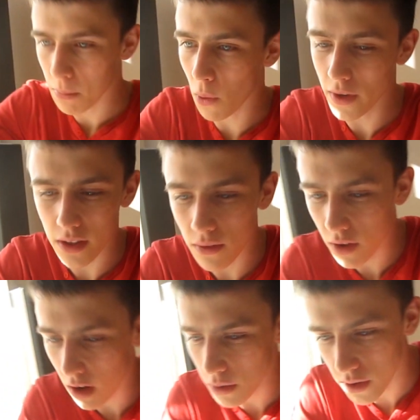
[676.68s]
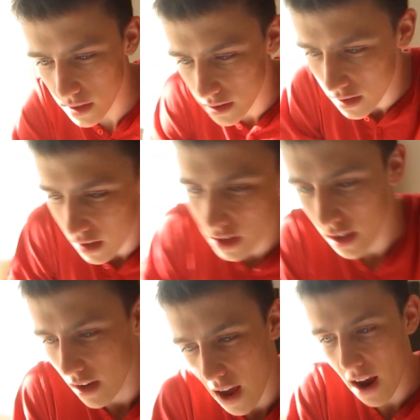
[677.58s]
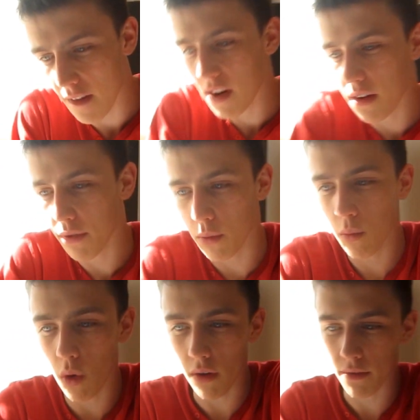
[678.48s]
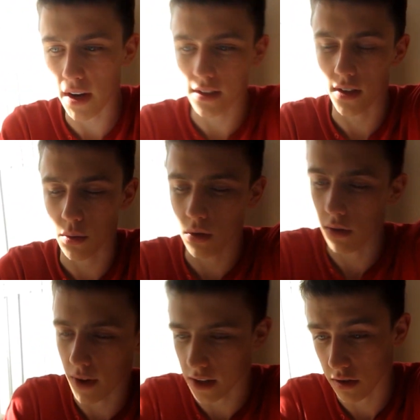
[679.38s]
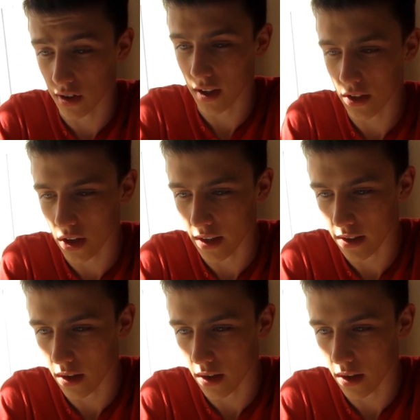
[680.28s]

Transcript: point of closest area from one vector to another vector, essentially.